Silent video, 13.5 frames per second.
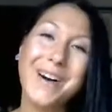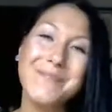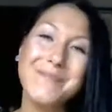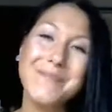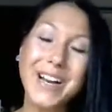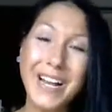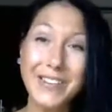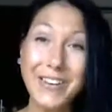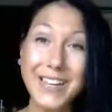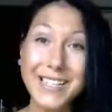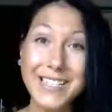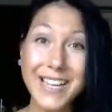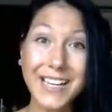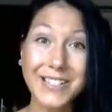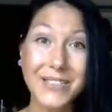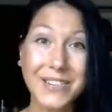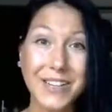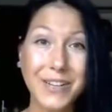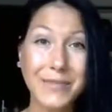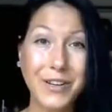But anyways, yeah, so I
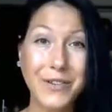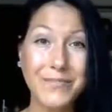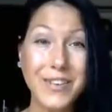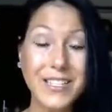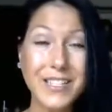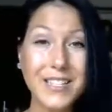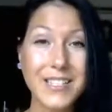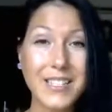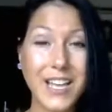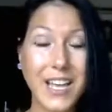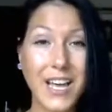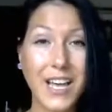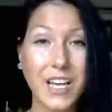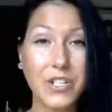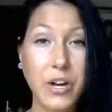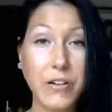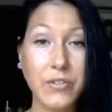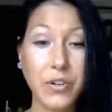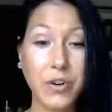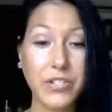started my own business,
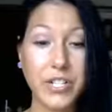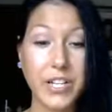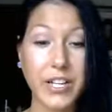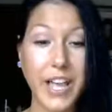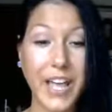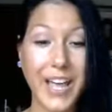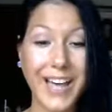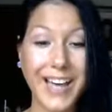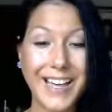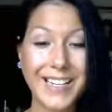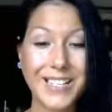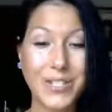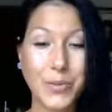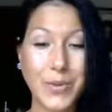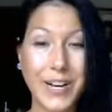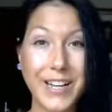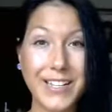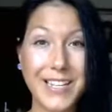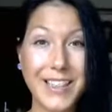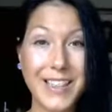travel coaching, and when I
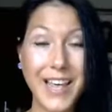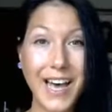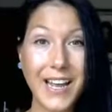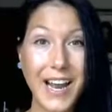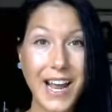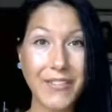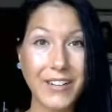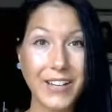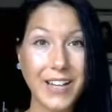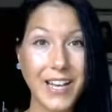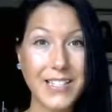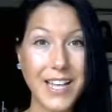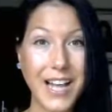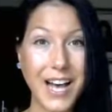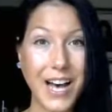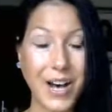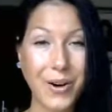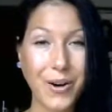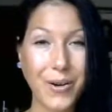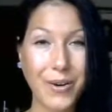did that, I realized
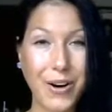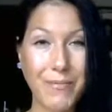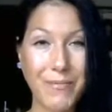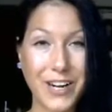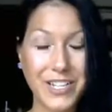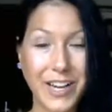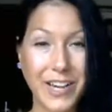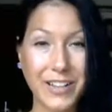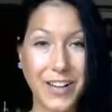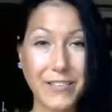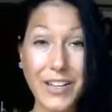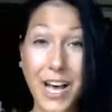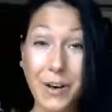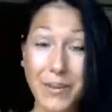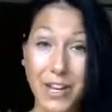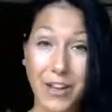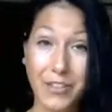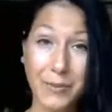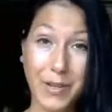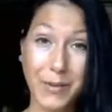how much I loved helping
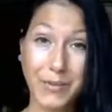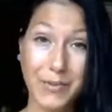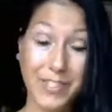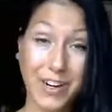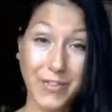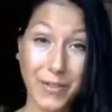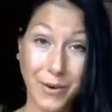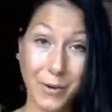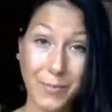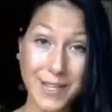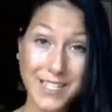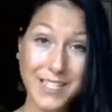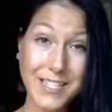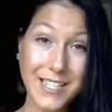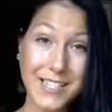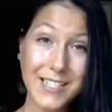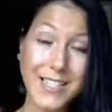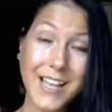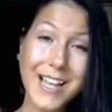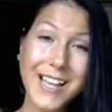other people start their own
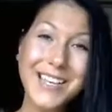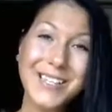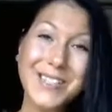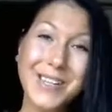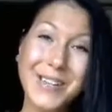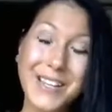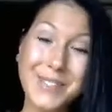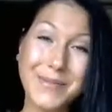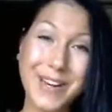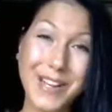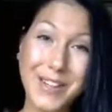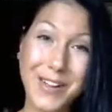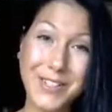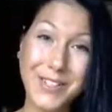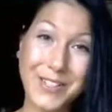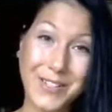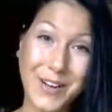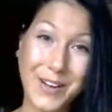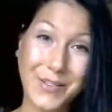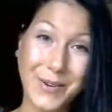businesses. So that's when I launched the
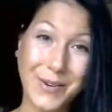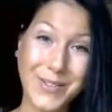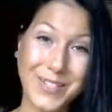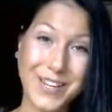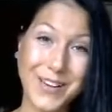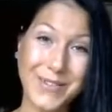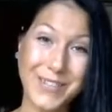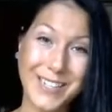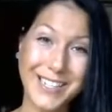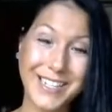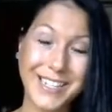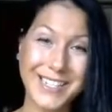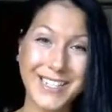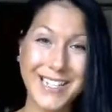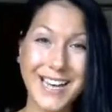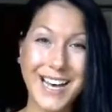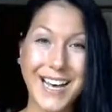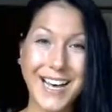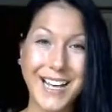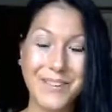Travel Coach Network, and
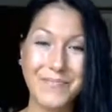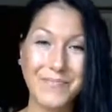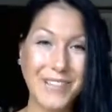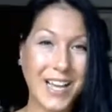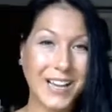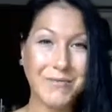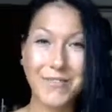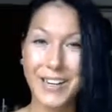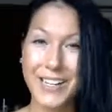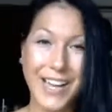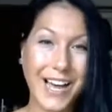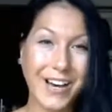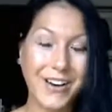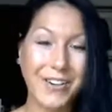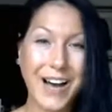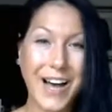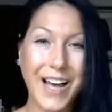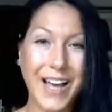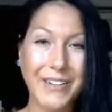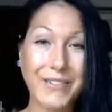right now
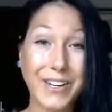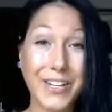I run a